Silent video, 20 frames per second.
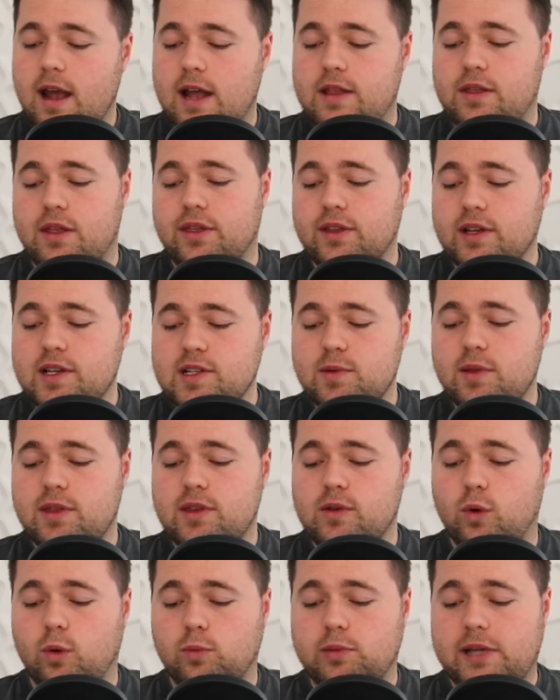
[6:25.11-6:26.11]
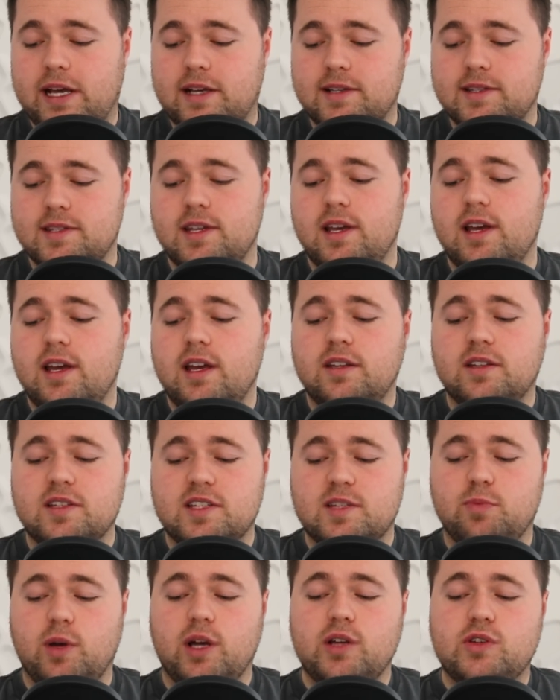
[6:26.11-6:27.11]
And the thing is with the All Blacks,
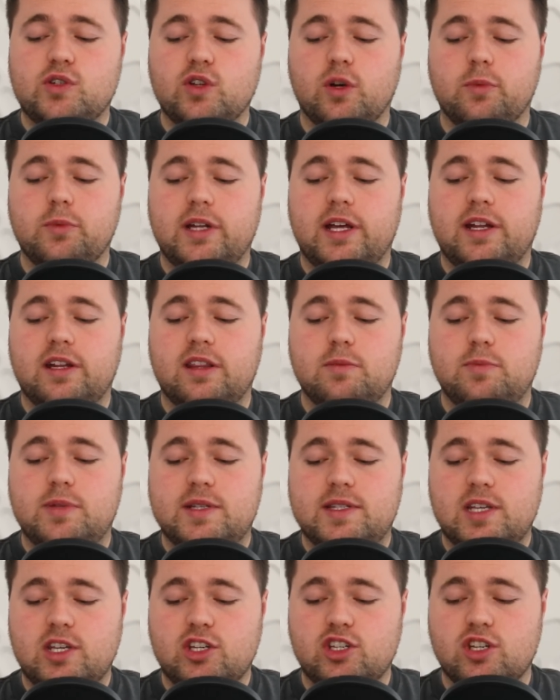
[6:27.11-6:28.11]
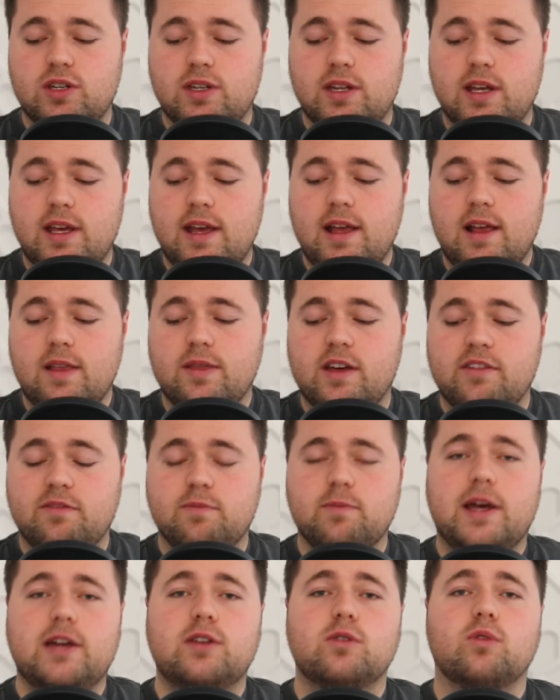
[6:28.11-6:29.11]
despite dominating the possession, they've
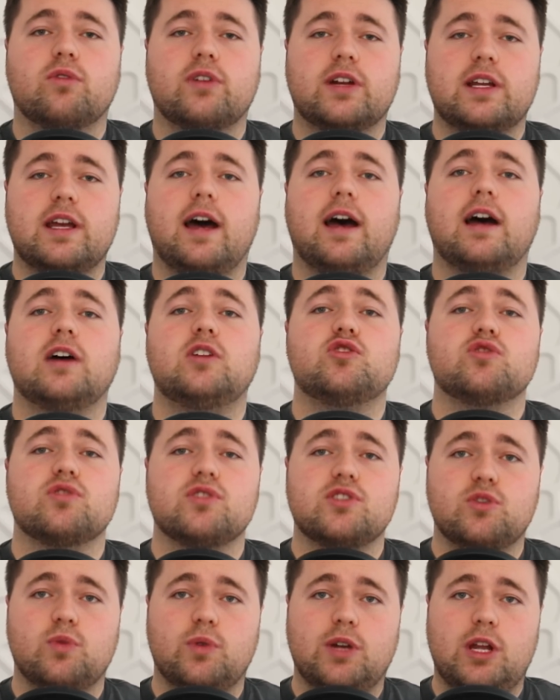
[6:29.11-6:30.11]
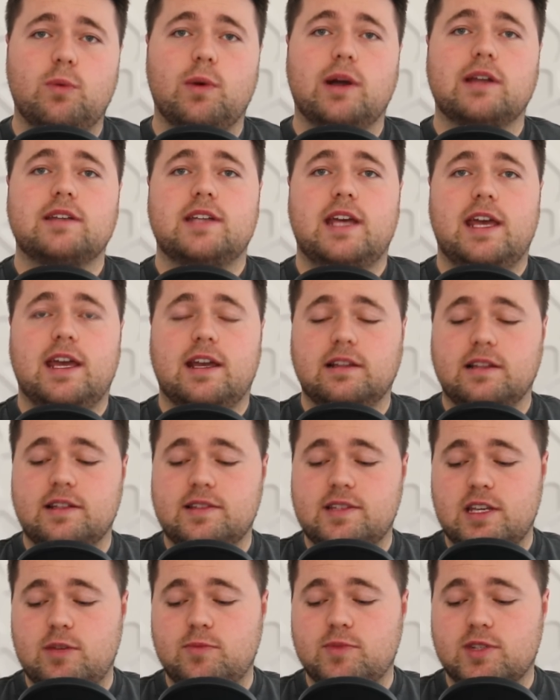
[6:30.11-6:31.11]
made already 121 tackle
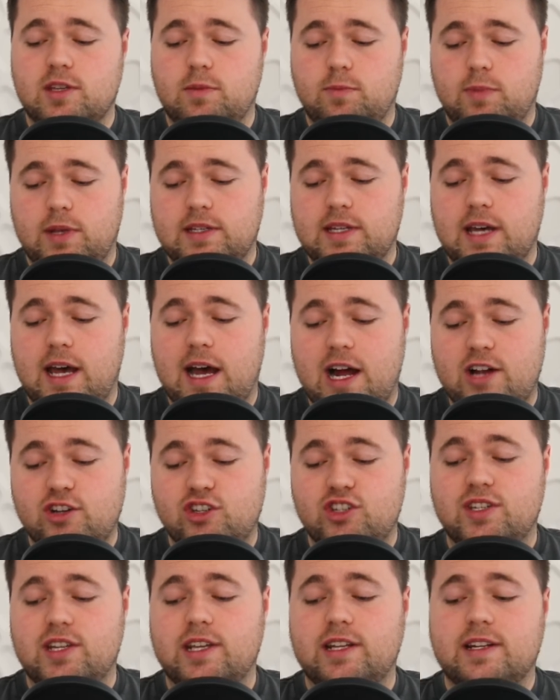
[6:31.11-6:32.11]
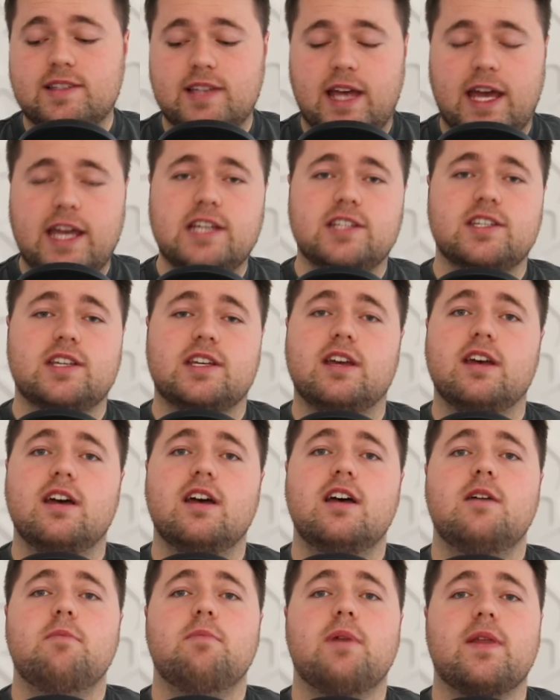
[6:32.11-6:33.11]
attempts compared to Argentina's 80,
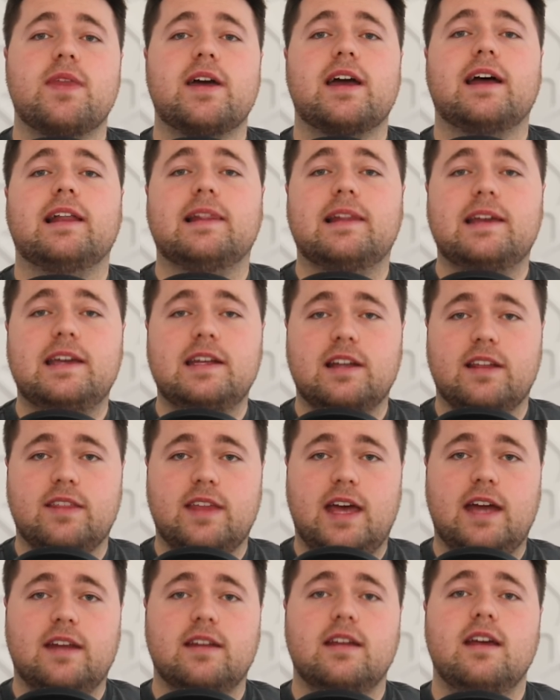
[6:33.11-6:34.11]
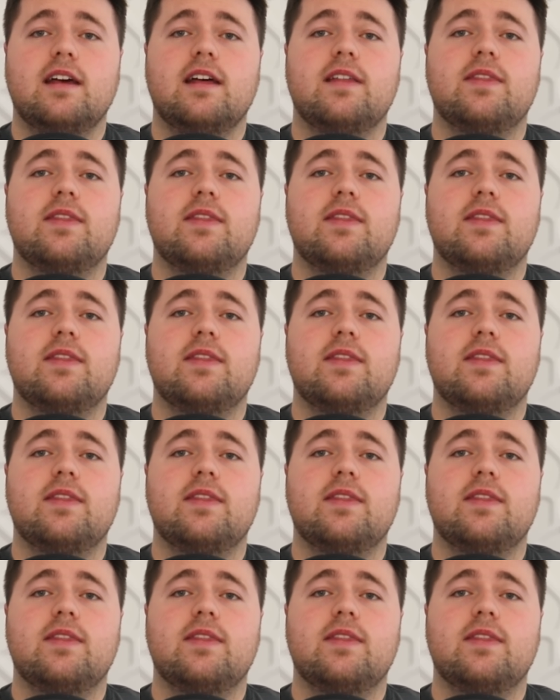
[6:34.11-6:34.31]
but they are leading that.